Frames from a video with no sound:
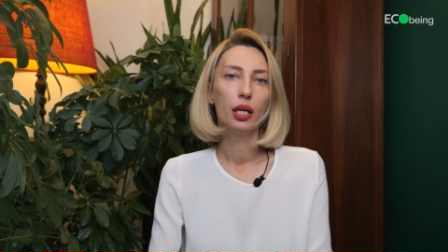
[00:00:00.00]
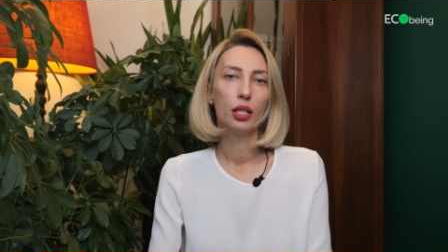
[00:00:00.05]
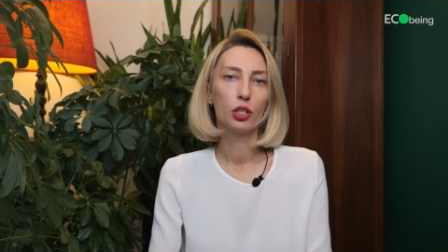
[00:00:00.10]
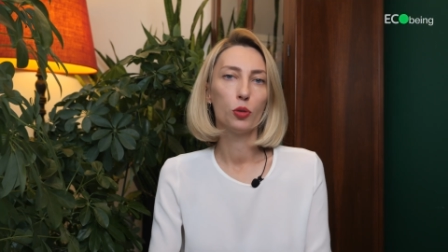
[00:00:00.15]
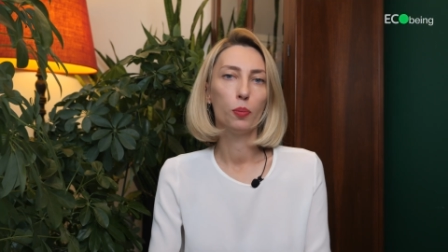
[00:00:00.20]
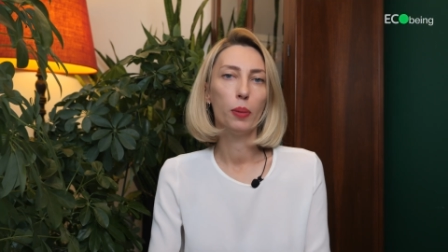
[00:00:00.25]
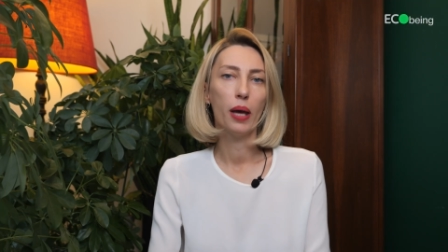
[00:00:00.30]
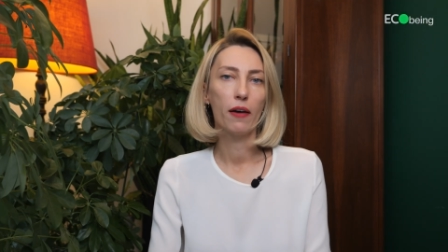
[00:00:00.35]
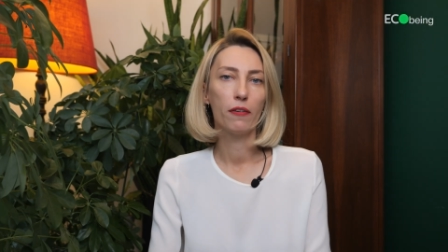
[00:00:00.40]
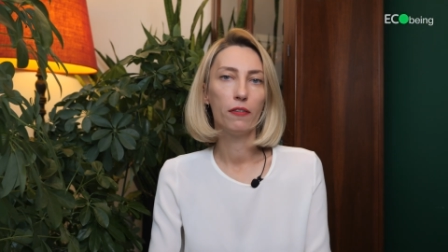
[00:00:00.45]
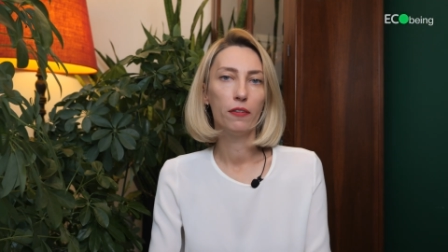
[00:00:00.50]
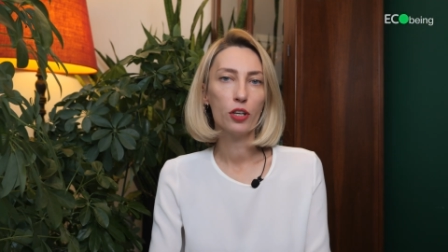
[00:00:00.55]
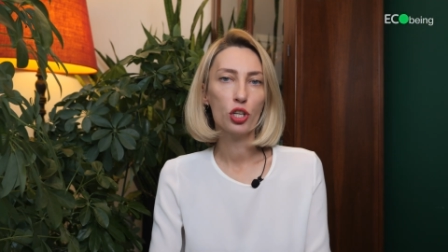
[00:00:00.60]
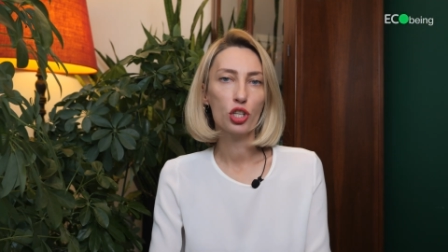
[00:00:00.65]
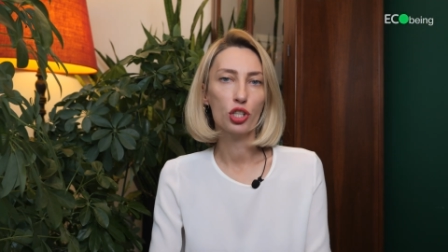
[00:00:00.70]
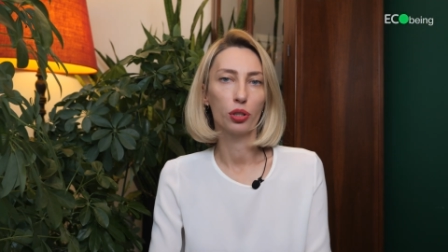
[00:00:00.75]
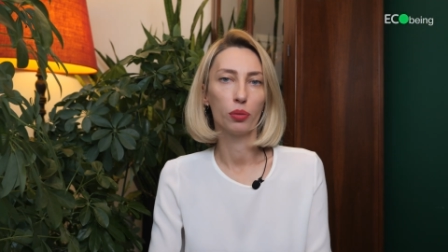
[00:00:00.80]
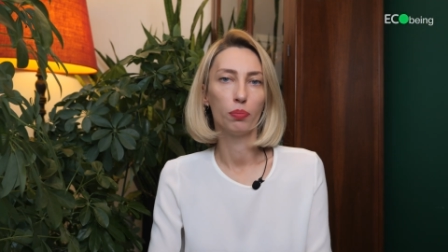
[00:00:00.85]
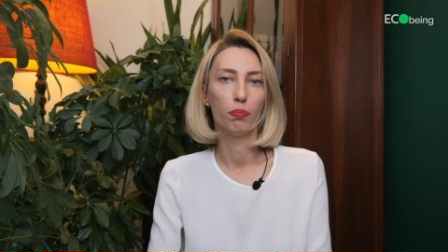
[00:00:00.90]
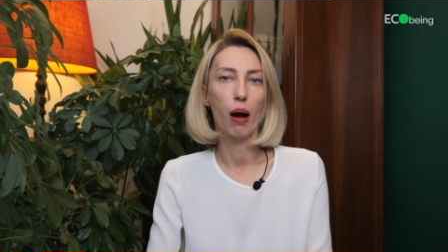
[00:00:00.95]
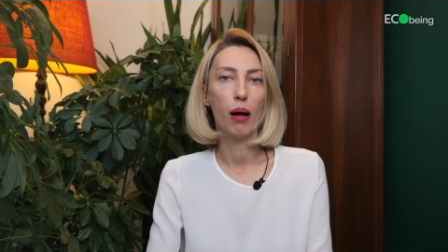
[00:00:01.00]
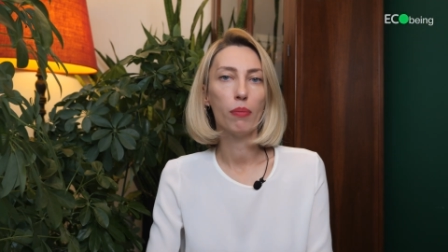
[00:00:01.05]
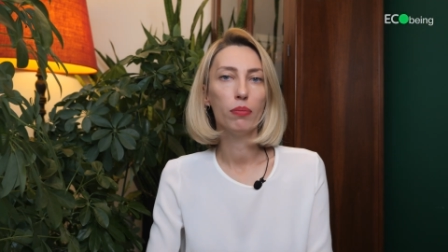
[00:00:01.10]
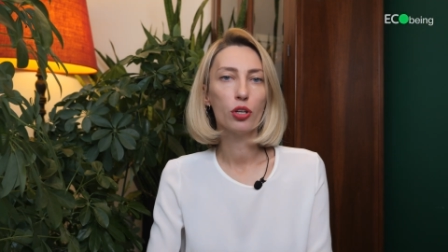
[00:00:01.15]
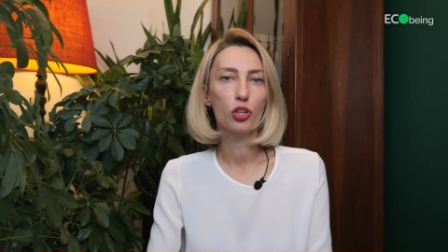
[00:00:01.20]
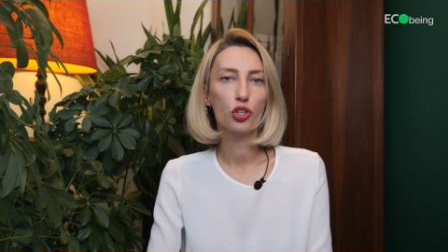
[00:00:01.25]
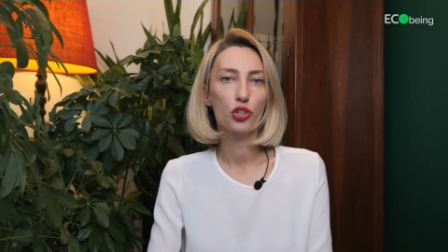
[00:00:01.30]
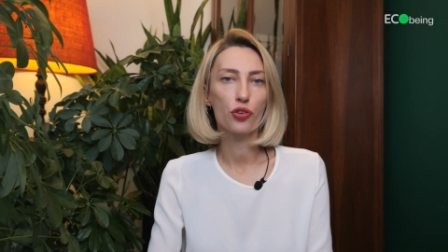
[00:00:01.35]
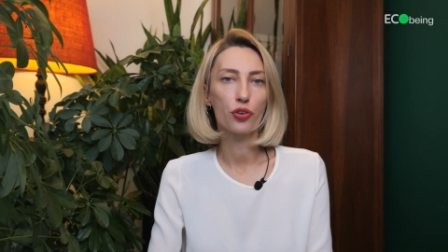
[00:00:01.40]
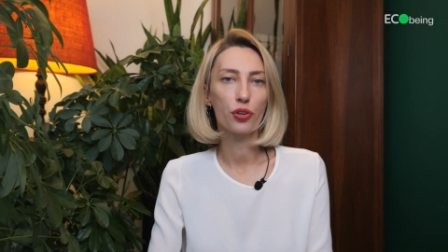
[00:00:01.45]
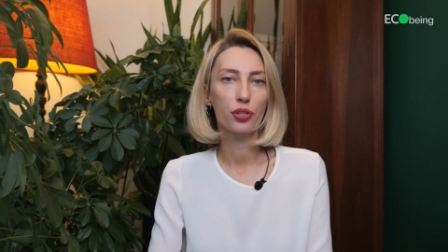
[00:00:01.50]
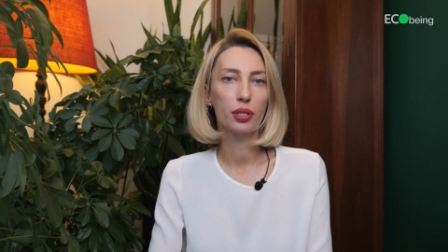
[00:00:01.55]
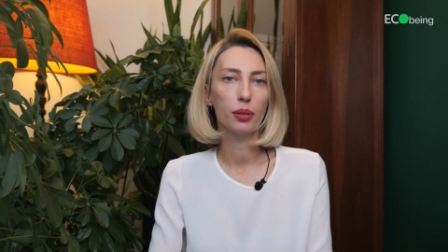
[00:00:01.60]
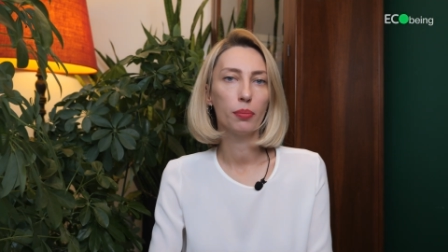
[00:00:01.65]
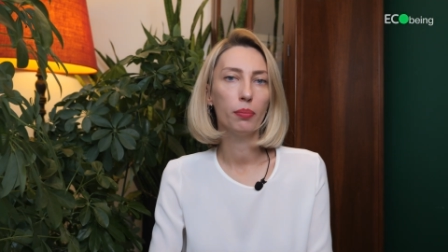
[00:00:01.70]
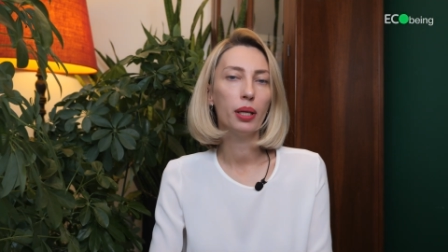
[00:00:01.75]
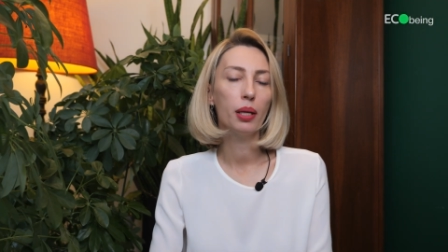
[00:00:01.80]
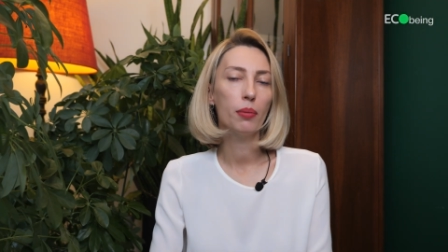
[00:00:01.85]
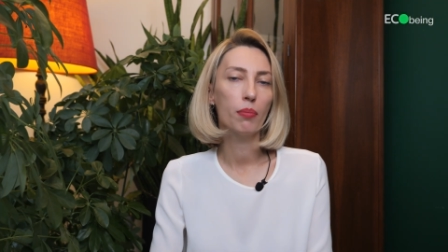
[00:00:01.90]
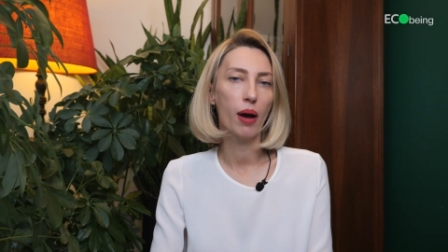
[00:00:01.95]
To be efficient, publishers
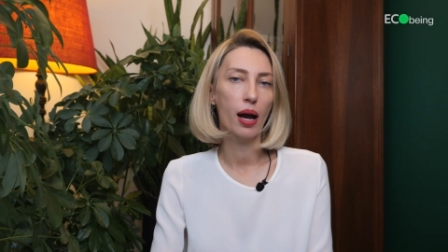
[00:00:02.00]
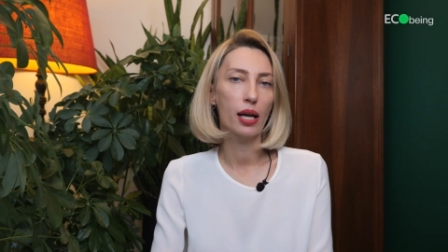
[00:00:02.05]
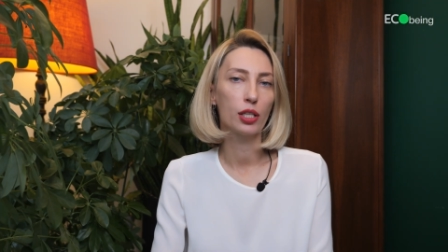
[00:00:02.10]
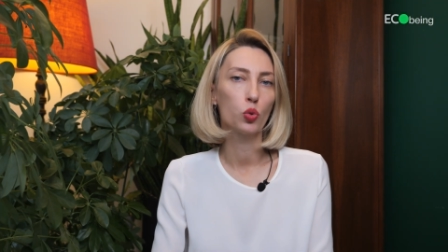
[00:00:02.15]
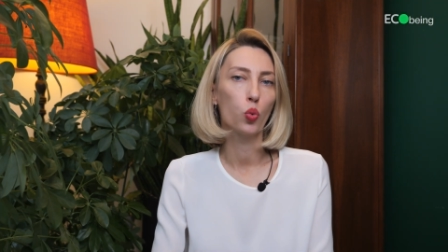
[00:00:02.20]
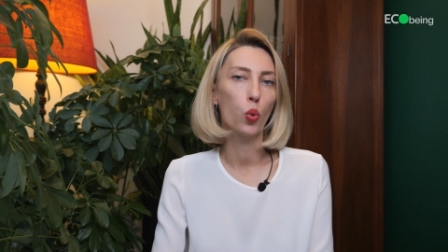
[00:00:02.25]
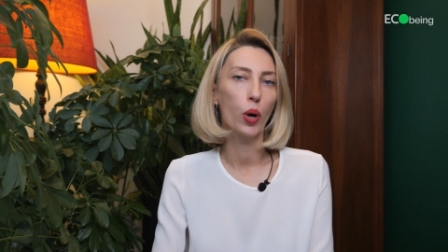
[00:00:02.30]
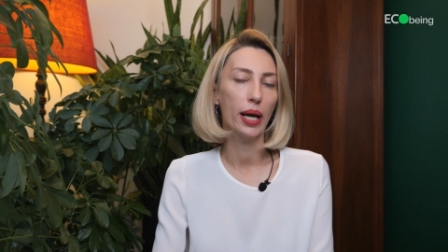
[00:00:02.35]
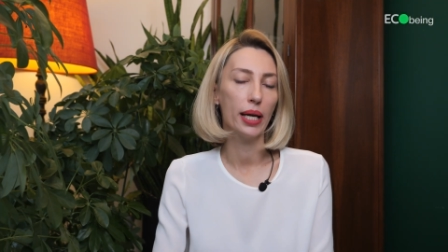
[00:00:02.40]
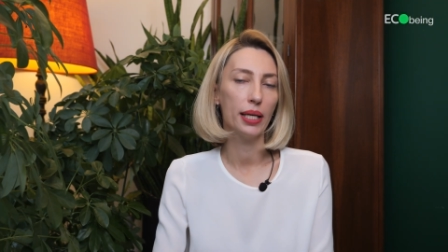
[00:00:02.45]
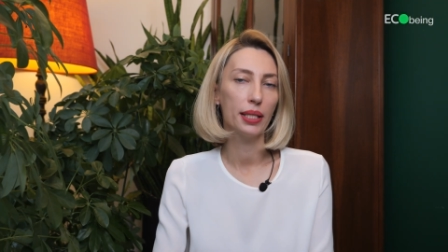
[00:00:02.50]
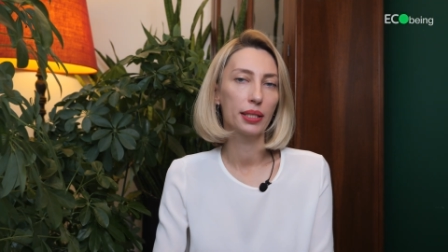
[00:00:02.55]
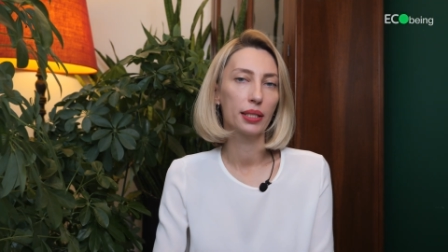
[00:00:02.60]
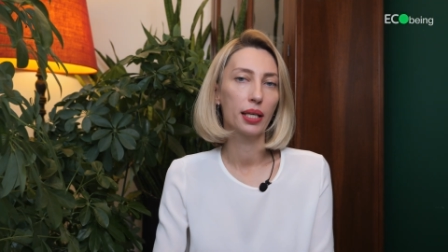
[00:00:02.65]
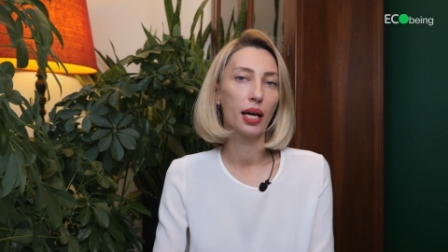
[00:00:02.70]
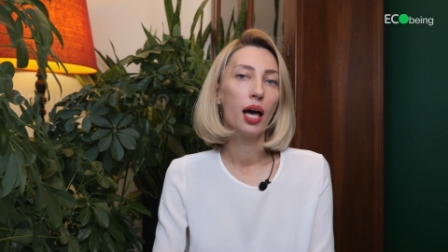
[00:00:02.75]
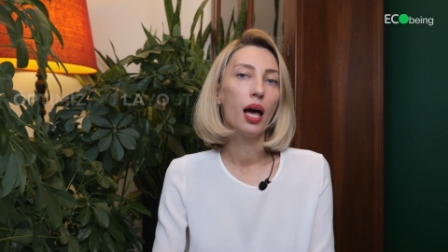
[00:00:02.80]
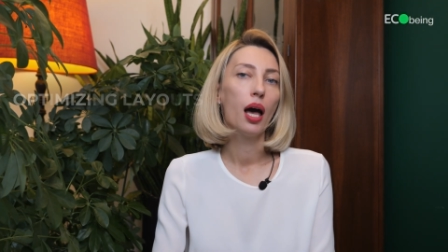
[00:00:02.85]
minimize waste